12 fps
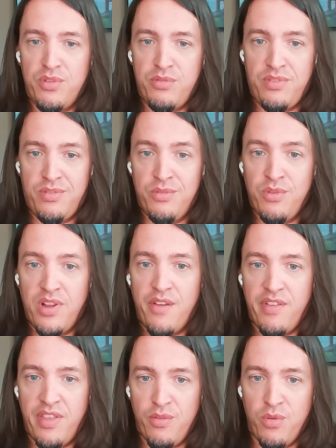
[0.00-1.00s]
could do
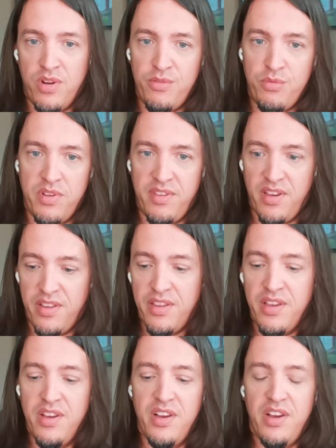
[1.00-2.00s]
whatever they want with it
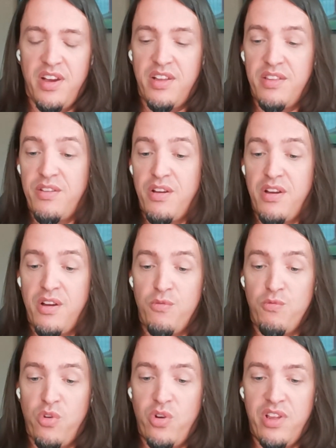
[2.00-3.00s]
and
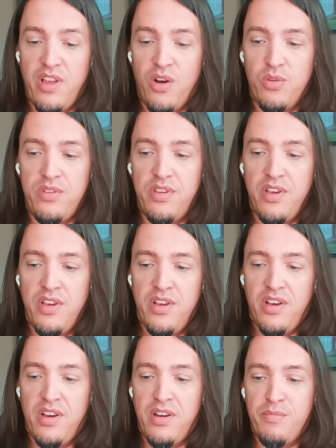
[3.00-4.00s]
roll it out.
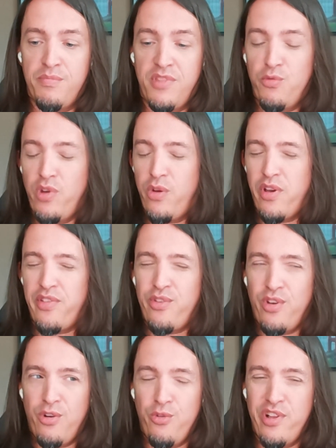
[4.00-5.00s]
The request
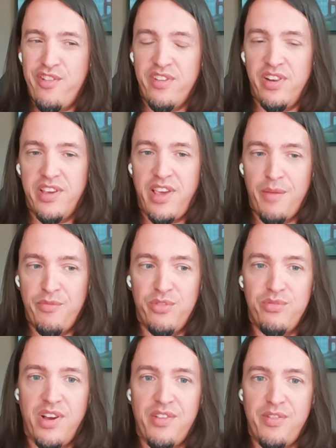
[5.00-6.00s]
originally came
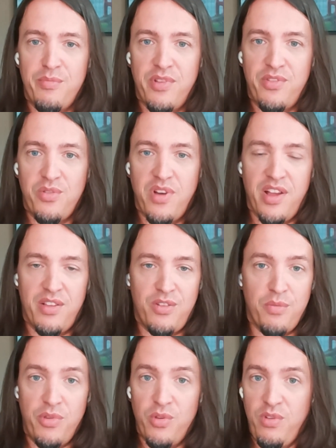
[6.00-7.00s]
from customers who had
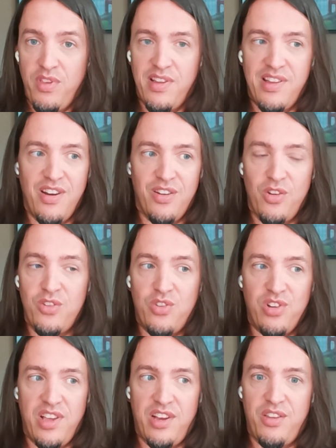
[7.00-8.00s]
computers that are not
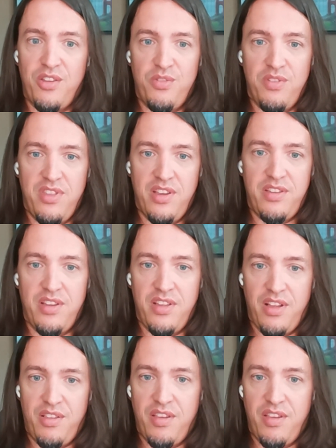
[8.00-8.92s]
connected to the internet.